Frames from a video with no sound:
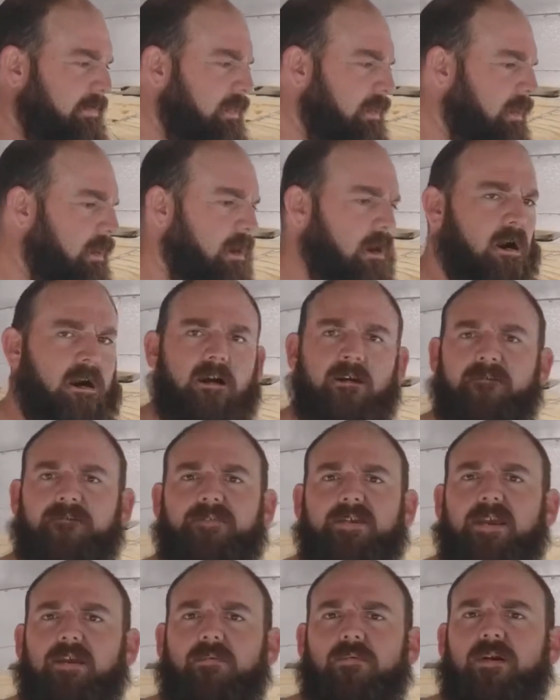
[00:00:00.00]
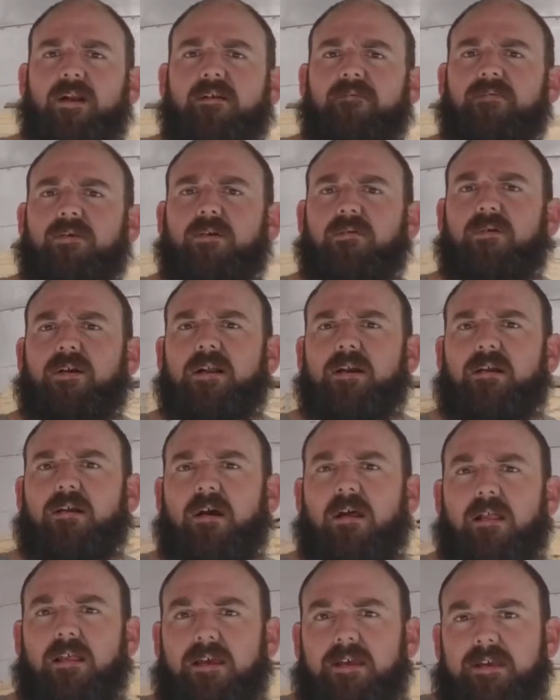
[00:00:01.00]
RV, whatever you want to
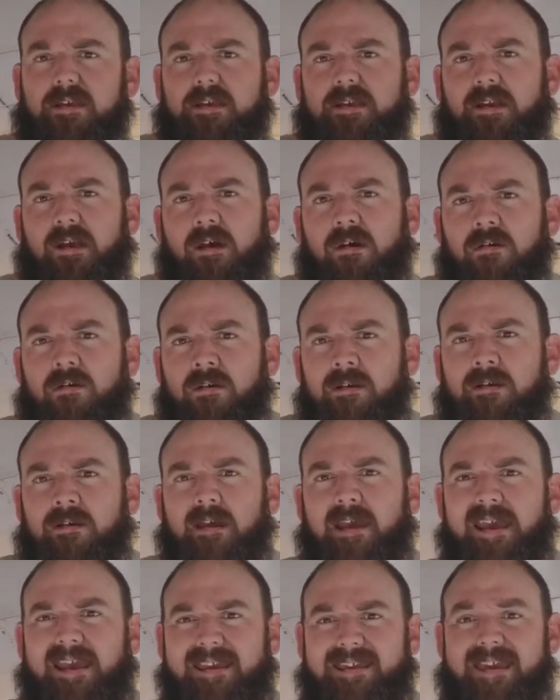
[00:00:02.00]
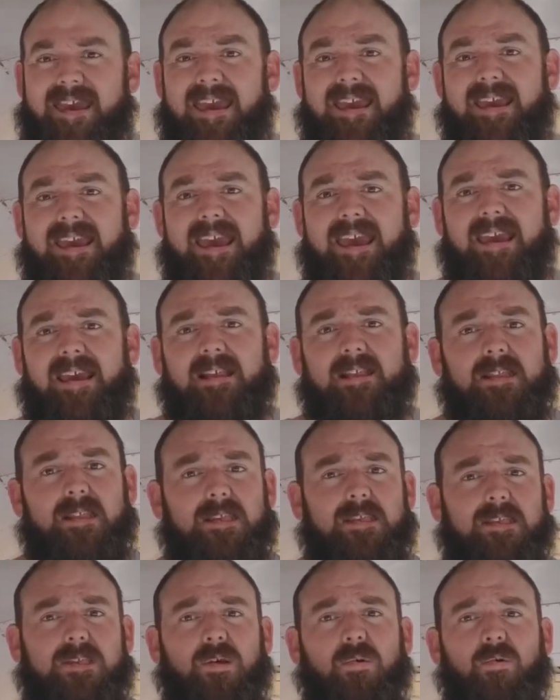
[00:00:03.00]
call it, you know, aka the
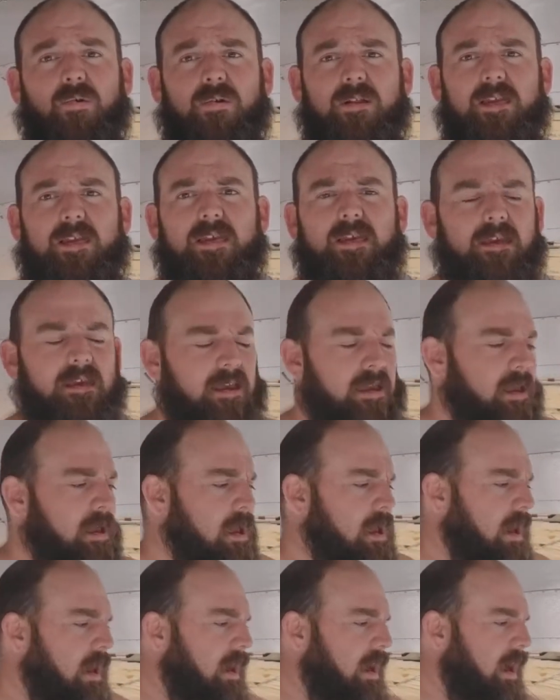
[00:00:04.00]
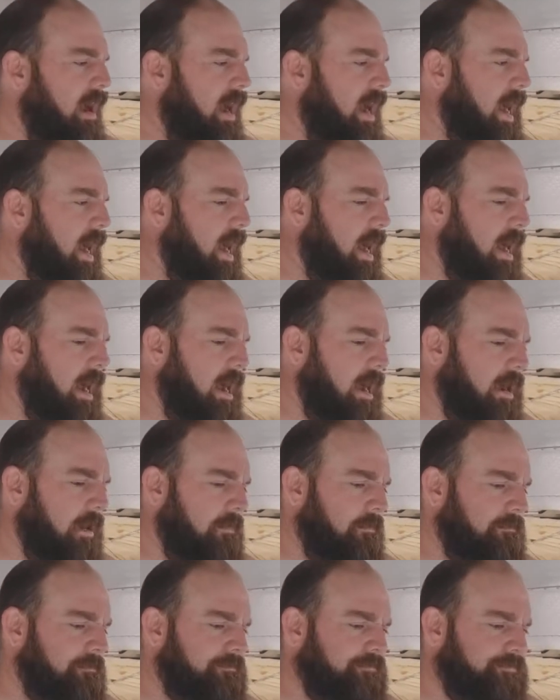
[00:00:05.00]
schoolie. But
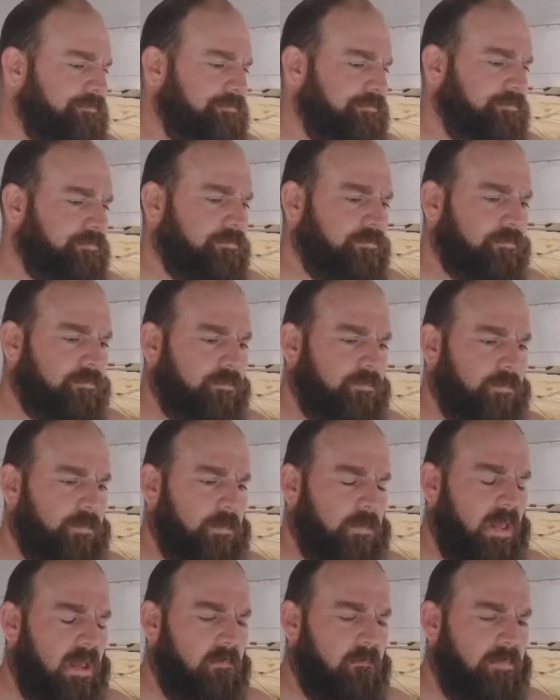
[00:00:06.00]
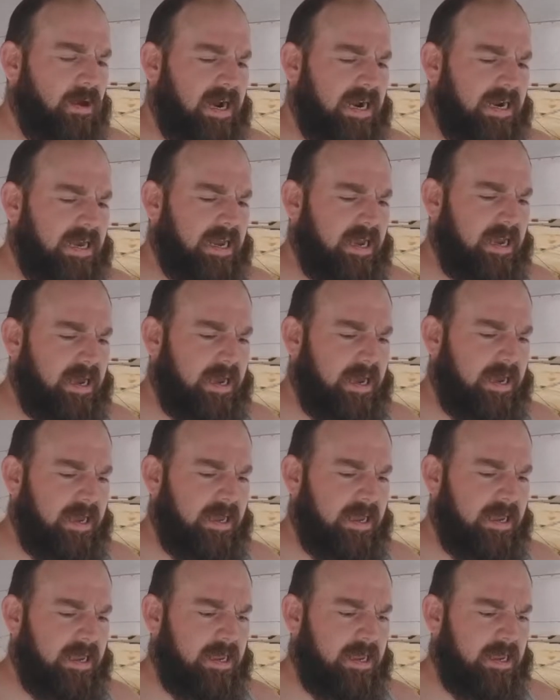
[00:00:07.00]
I
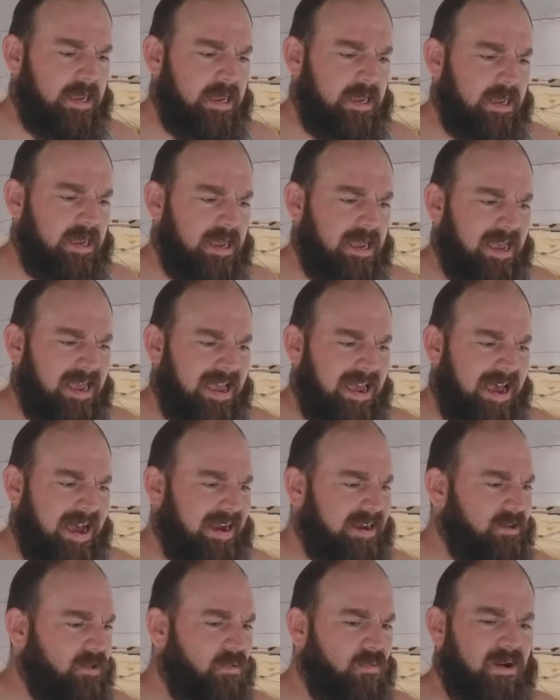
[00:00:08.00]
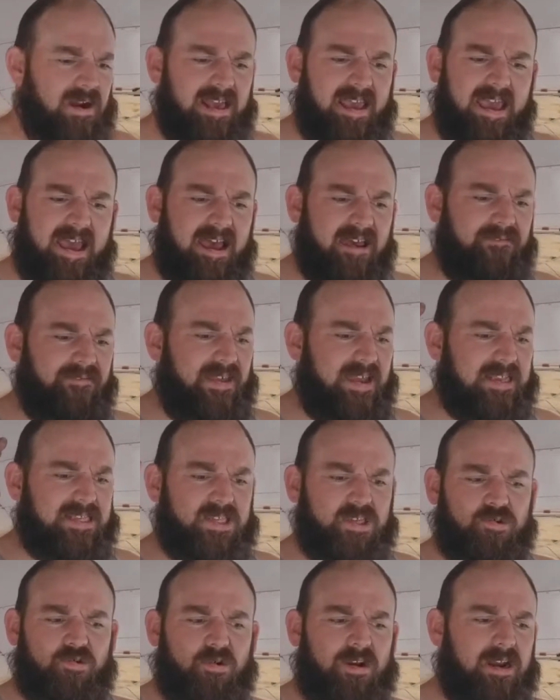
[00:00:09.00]
don't want to have that
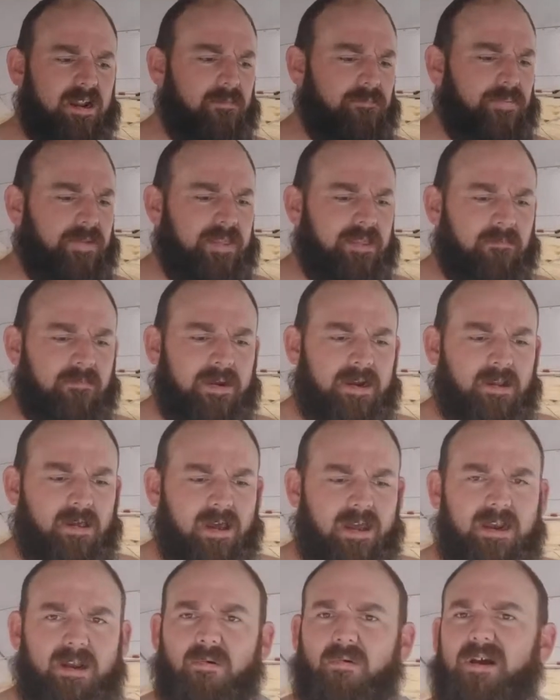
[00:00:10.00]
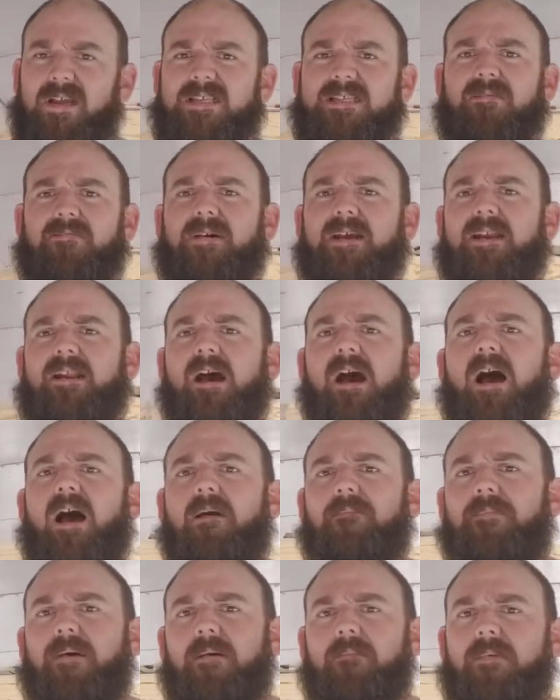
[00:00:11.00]
straight up in the middle. I don't want somebody to
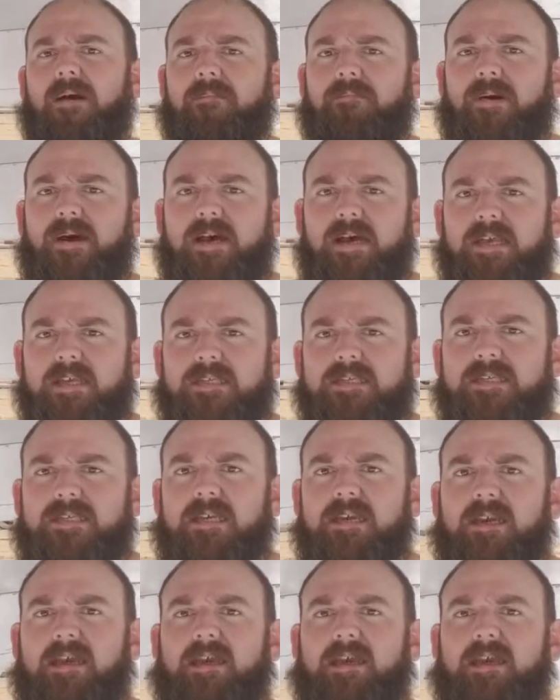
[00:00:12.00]
hop on my bus